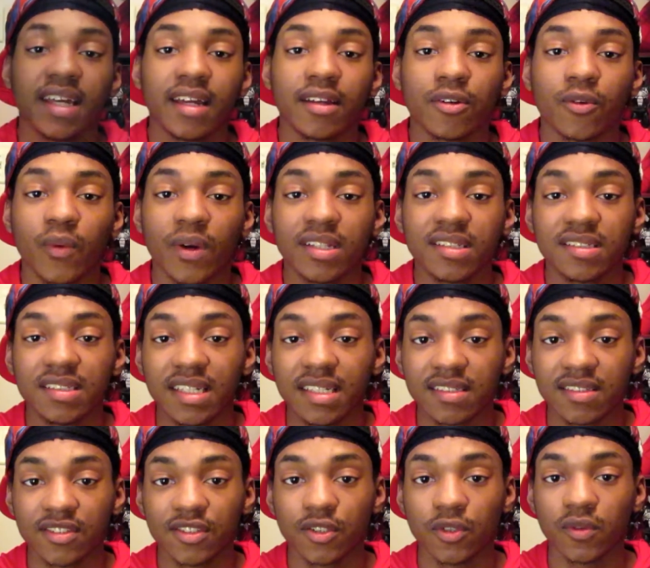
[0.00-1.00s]
that Gwen
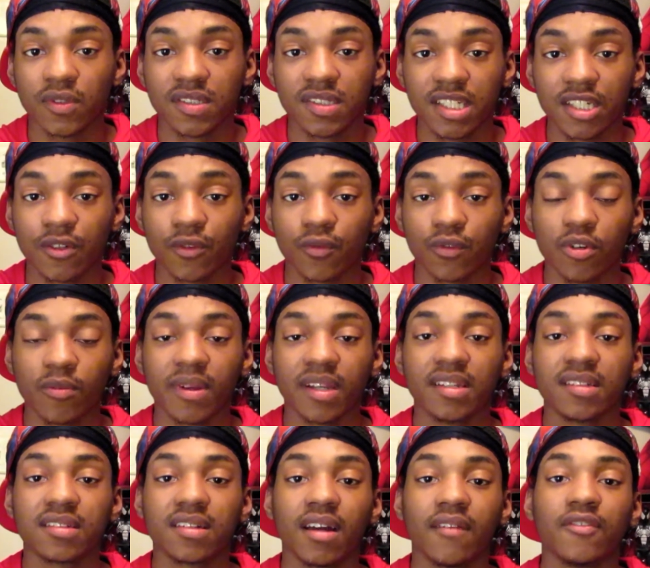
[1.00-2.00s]
sneaks into a secret room
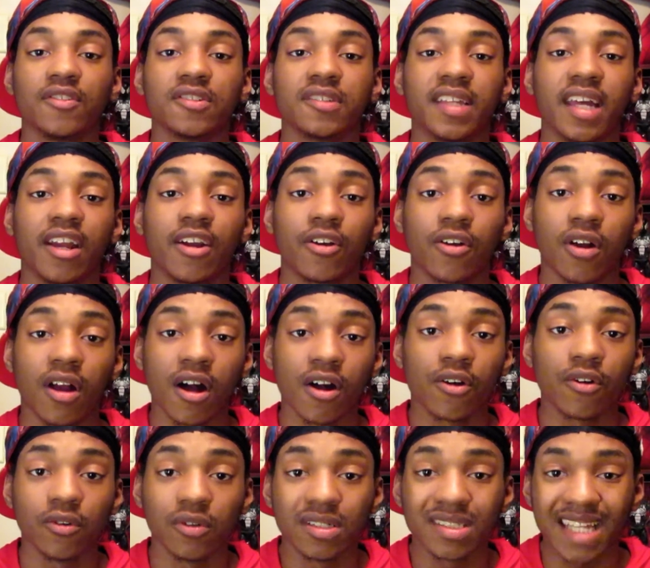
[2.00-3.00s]
and discovers that her
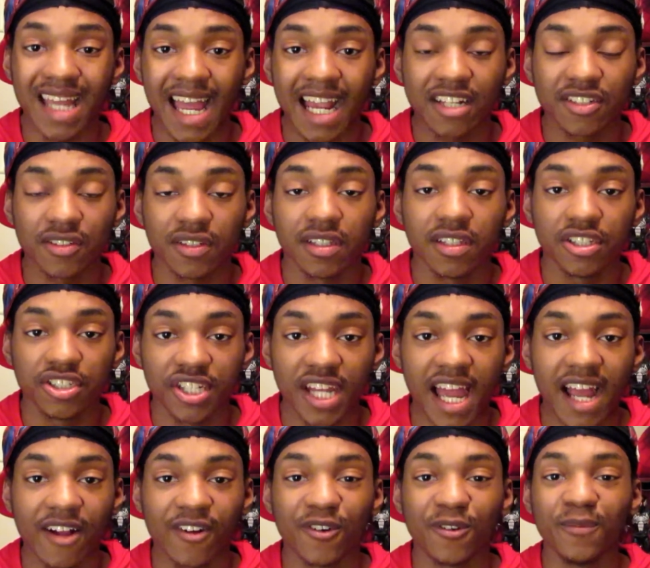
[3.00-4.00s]
uncle is actually the
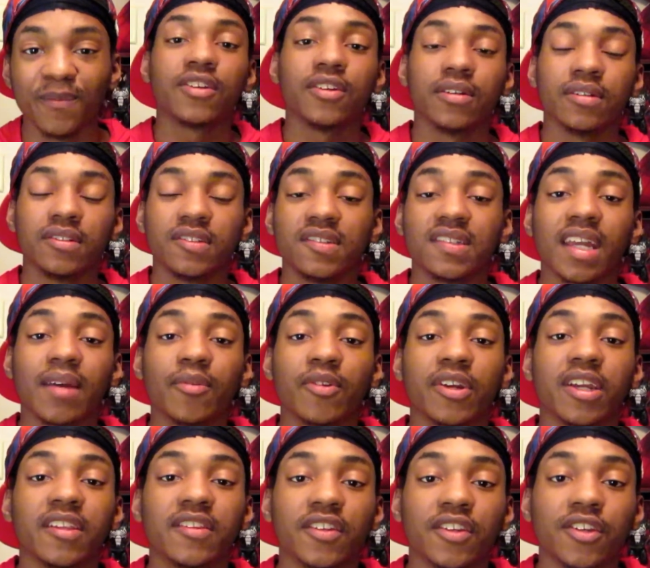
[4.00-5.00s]
Jackal. She's able
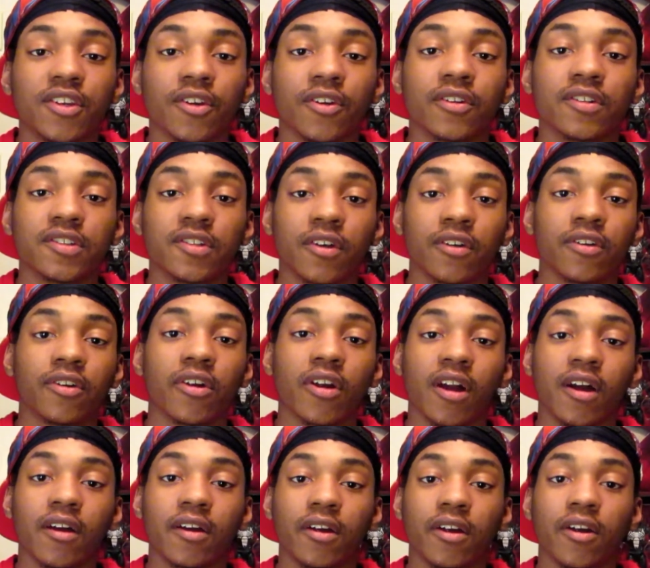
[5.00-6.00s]
to get the cure and turn
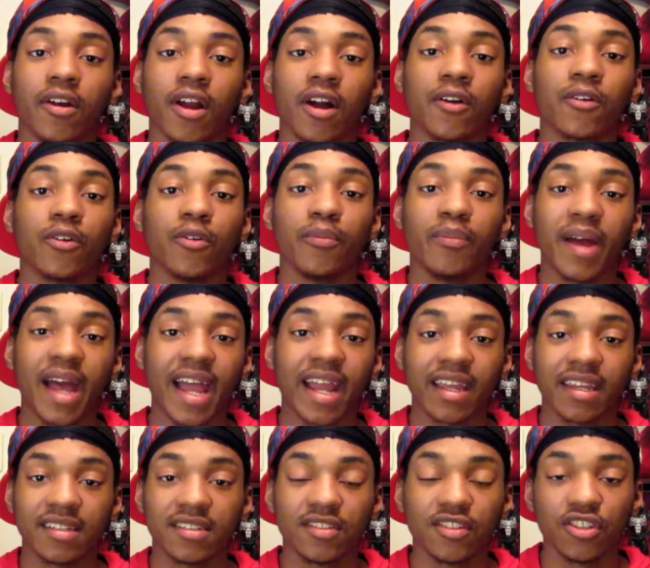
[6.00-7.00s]
her uncle
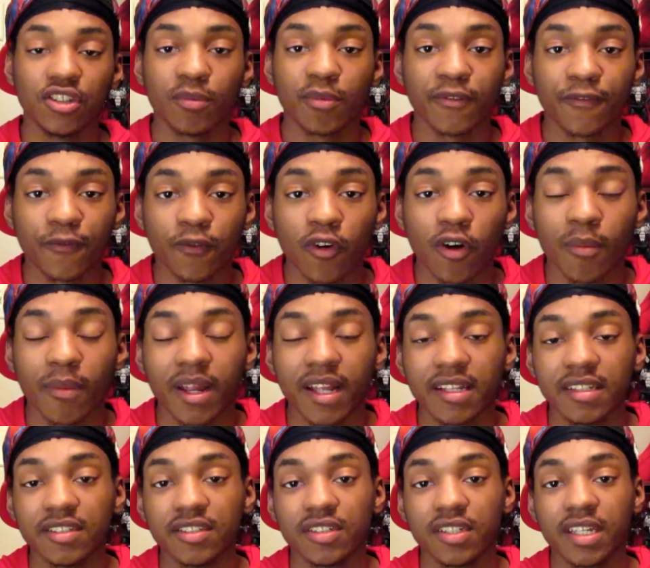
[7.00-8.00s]
back into human form,
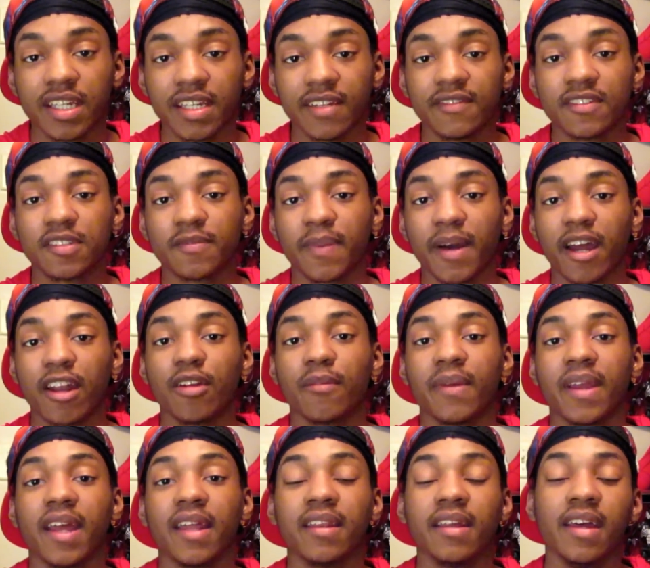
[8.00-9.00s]
and she gives
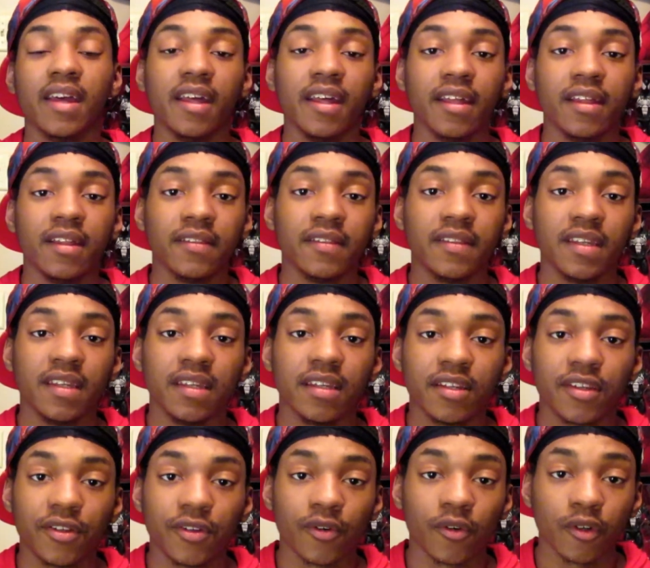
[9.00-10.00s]
Spider-Man
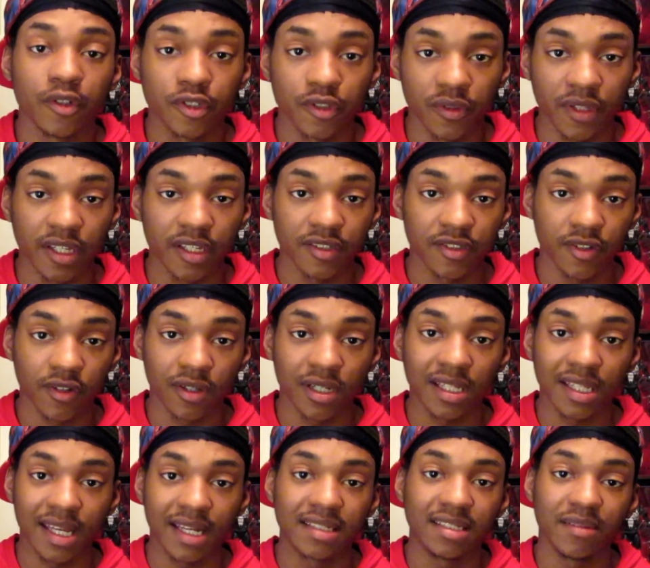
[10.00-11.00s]
the cure so they can turn
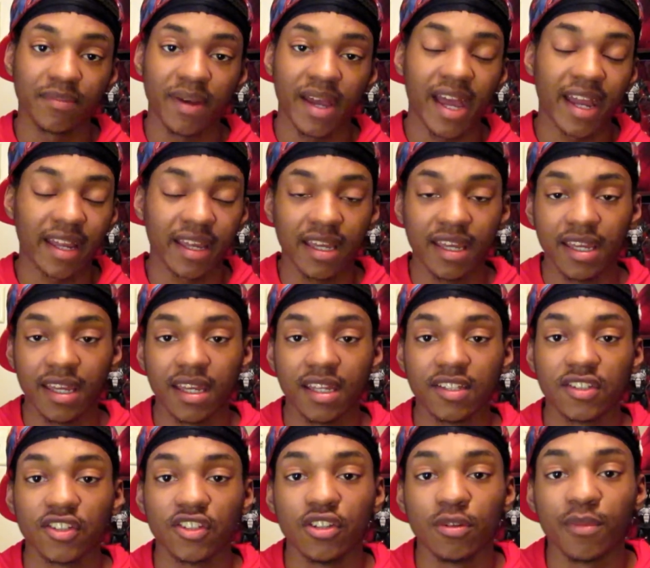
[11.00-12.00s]
Alexi back
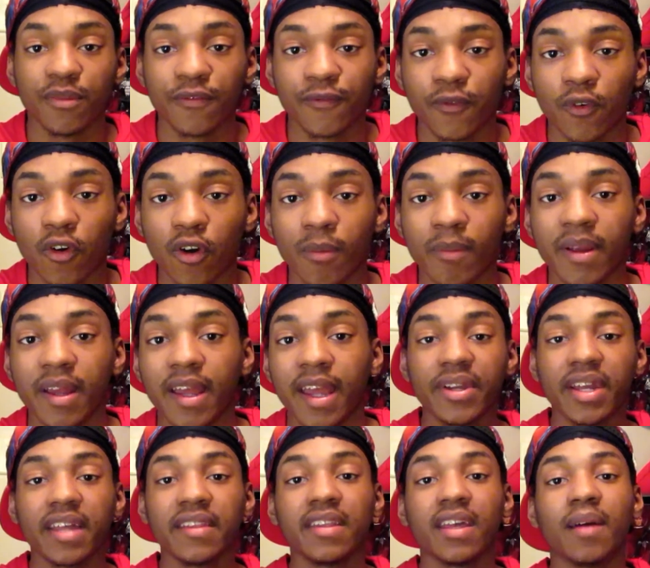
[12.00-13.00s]
into human form. And
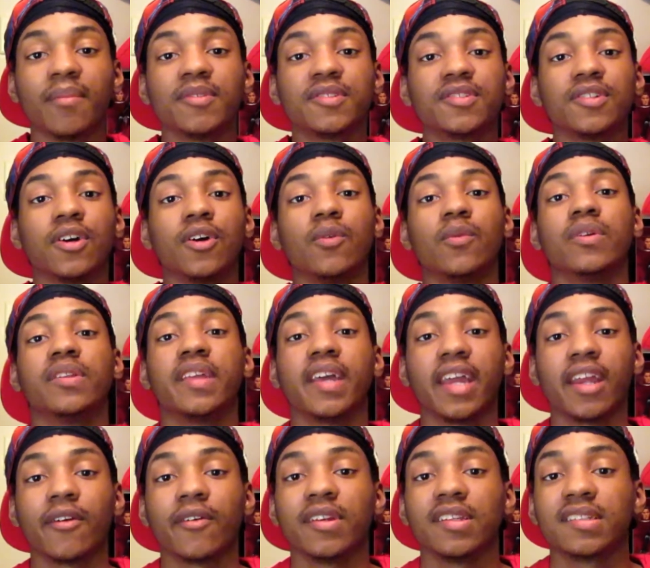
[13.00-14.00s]
we end the episode with
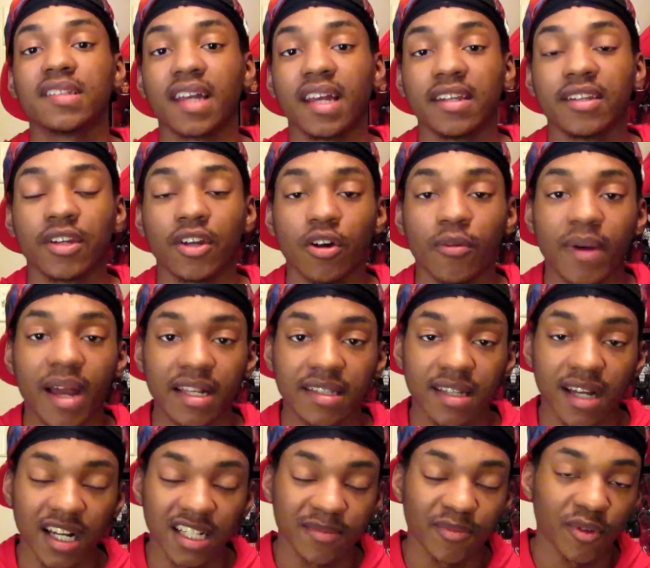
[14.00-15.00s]
Harry deciding to go back
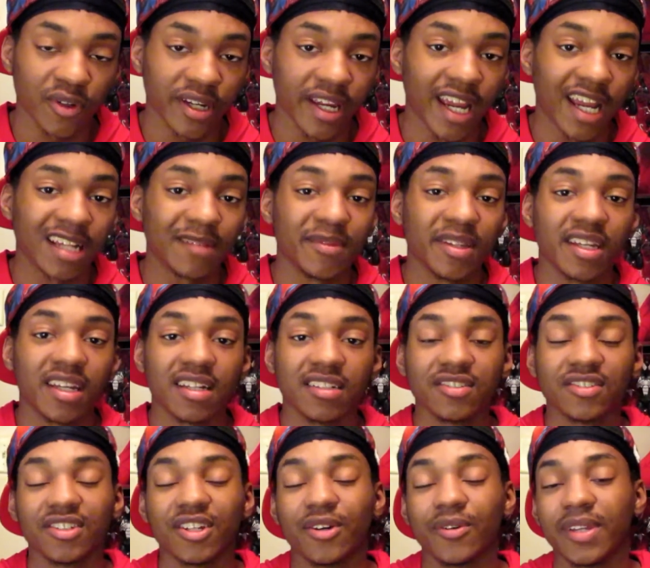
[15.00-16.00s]
to Osborn Academy
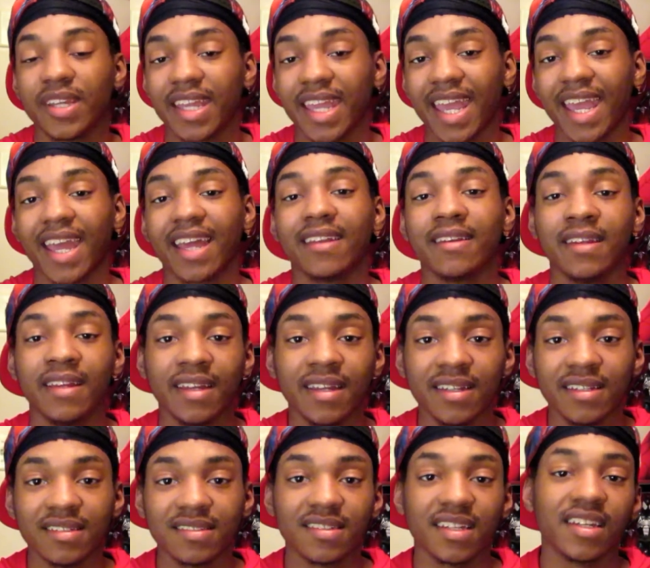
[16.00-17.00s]
because, you know, he can't
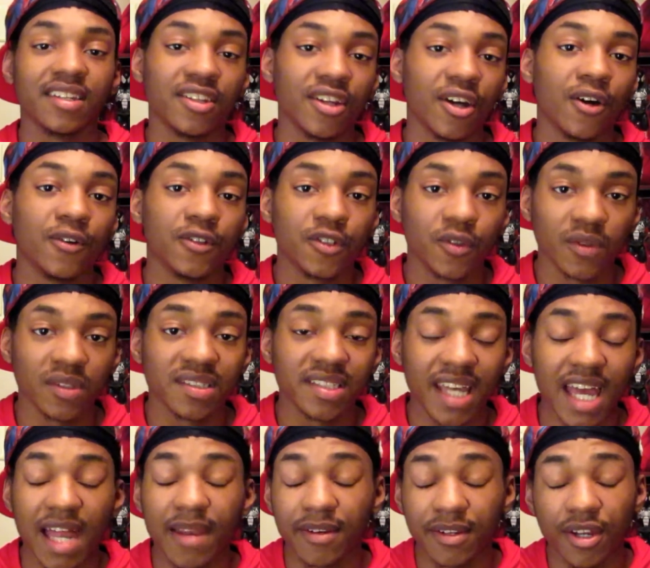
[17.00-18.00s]
say no to his
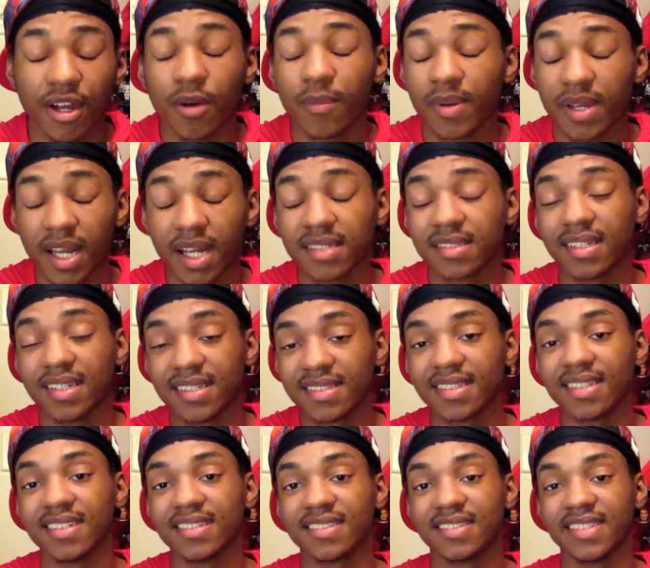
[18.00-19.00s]
dad, you know, because
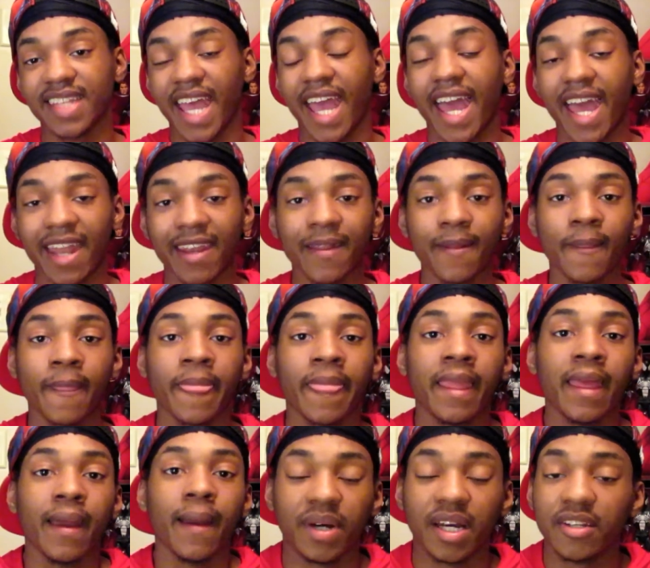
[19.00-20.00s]
it's his dad.
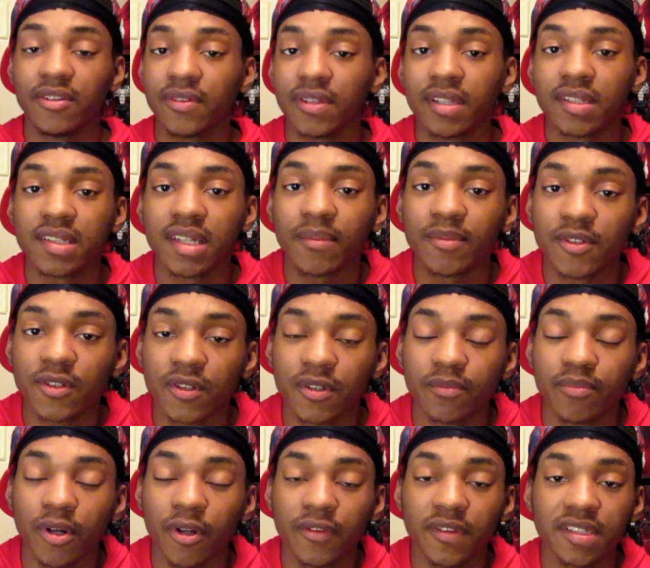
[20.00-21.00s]
But I do
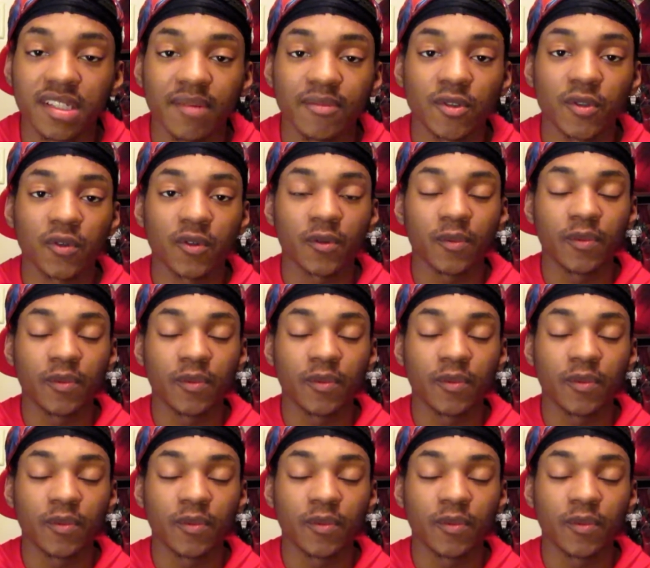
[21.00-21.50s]
think both these episodes